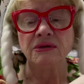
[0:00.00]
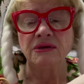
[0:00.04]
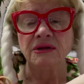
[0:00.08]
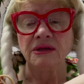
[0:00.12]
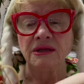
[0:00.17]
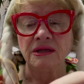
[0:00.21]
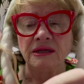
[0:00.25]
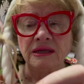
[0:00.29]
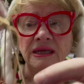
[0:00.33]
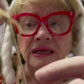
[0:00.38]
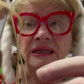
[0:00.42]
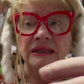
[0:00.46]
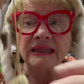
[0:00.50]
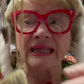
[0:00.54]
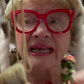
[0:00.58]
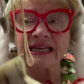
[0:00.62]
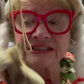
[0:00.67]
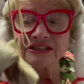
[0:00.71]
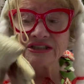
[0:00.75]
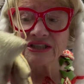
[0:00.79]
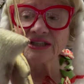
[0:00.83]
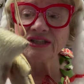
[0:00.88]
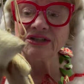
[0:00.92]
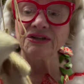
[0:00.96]

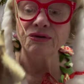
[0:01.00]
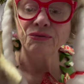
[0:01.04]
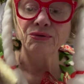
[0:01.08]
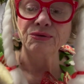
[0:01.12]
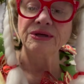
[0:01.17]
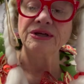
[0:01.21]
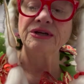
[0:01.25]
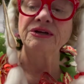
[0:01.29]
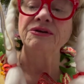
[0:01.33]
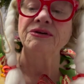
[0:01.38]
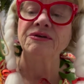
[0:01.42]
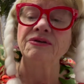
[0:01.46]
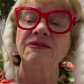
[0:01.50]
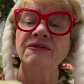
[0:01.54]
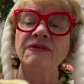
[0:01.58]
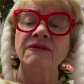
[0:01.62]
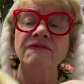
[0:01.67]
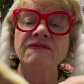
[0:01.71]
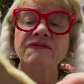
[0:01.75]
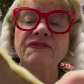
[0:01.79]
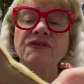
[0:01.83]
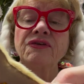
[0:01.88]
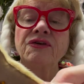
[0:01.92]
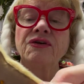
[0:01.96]
Alaskan critter
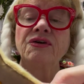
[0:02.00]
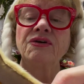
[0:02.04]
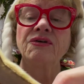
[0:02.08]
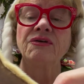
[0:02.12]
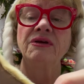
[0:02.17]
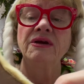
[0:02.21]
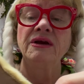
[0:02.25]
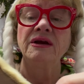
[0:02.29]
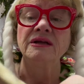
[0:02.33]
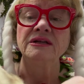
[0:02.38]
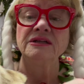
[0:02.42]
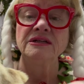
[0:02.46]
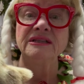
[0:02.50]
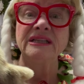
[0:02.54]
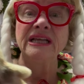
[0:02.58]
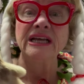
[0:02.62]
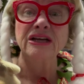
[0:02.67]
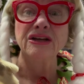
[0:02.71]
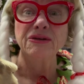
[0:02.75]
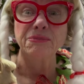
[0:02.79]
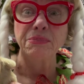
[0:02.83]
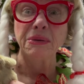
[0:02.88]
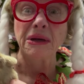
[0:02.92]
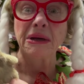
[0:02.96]
fur. They
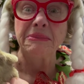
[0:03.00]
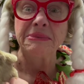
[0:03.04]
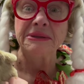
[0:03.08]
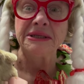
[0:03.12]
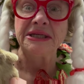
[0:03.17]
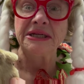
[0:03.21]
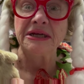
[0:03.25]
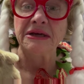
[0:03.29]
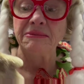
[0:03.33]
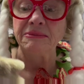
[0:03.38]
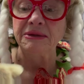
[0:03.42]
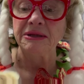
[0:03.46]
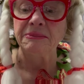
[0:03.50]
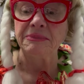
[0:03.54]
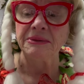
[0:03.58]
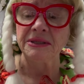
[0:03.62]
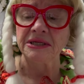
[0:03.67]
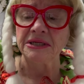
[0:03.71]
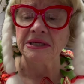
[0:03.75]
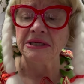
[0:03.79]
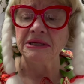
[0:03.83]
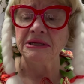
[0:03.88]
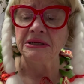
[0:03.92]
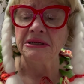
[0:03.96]
could probably tell me,
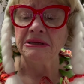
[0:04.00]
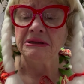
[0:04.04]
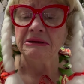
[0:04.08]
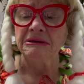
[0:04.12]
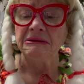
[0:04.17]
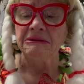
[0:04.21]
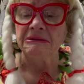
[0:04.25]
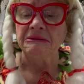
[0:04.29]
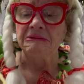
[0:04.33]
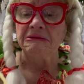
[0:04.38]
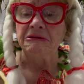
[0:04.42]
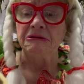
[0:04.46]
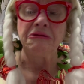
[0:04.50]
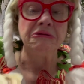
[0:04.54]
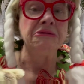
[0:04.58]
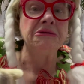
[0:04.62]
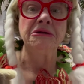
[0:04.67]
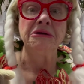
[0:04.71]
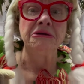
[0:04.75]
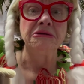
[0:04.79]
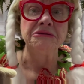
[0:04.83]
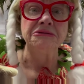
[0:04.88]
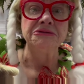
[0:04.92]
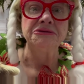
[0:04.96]
but who
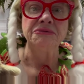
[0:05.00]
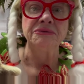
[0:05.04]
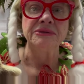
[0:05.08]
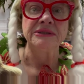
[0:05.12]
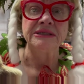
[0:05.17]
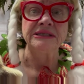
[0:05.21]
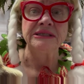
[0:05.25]
knows what it